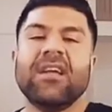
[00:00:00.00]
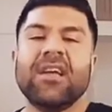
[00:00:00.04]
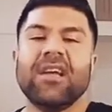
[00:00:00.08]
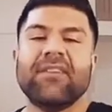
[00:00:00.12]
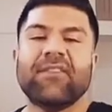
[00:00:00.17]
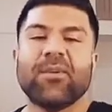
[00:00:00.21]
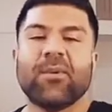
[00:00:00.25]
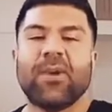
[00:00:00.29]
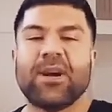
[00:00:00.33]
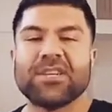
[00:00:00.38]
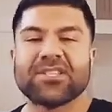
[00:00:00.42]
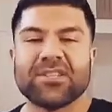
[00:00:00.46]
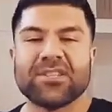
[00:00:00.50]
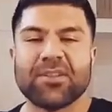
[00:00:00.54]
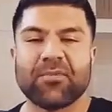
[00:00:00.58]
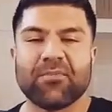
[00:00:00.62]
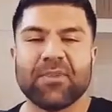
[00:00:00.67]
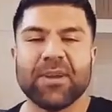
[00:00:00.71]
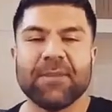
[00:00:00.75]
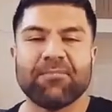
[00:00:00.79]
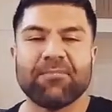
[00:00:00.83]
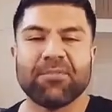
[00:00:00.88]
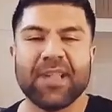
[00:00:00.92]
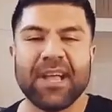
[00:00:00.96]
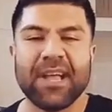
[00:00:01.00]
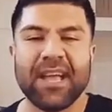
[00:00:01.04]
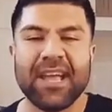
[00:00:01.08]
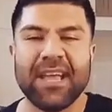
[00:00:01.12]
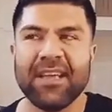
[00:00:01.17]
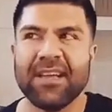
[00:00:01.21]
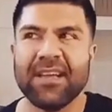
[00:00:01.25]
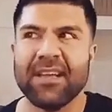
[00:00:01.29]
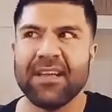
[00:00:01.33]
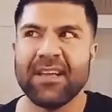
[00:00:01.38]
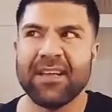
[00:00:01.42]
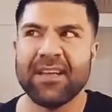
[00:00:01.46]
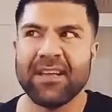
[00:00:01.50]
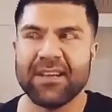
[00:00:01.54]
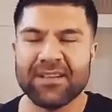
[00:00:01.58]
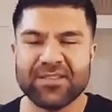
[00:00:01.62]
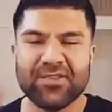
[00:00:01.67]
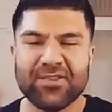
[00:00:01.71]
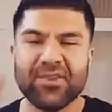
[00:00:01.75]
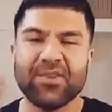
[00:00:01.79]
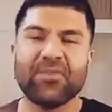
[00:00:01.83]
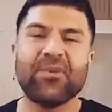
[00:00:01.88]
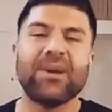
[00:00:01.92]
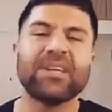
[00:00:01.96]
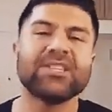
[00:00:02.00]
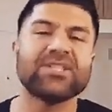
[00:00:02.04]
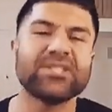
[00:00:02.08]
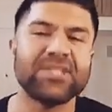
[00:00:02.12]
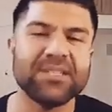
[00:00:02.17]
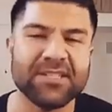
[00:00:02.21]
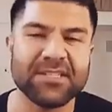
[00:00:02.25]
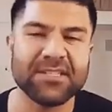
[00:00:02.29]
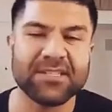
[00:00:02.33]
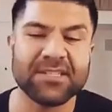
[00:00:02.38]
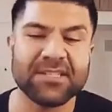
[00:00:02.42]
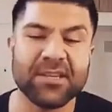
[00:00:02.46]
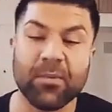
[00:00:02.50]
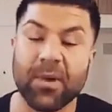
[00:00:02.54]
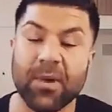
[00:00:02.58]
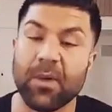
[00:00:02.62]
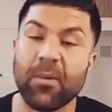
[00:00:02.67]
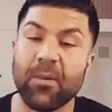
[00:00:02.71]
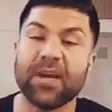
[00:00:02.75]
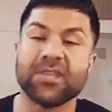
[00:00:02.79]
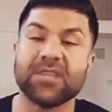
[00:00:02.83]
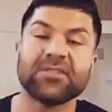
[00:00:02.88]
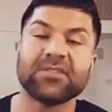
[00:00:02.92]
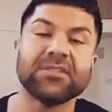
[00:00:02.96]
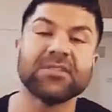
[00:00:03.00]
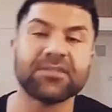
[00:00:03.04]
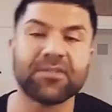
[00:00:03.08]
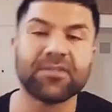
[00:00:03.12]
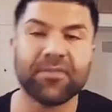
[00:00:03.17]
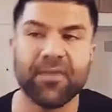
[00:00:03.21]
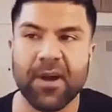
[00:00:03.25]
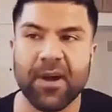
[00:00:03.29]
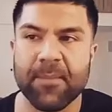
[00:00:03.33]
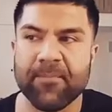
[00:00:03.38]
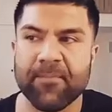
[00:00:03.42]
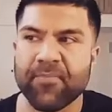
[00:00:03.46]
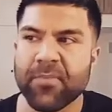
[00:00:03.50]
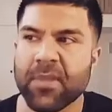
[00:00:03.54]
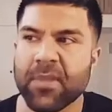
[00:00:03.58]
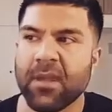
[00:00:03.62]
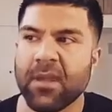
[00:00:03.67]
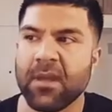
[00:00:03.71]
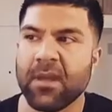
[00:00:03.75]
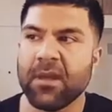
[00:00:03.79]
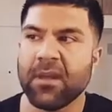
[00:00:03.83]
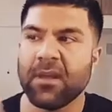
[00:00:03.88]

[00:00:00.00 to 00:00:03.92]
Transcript: If you're watching the replay, 2 questions. Where are you watching this from?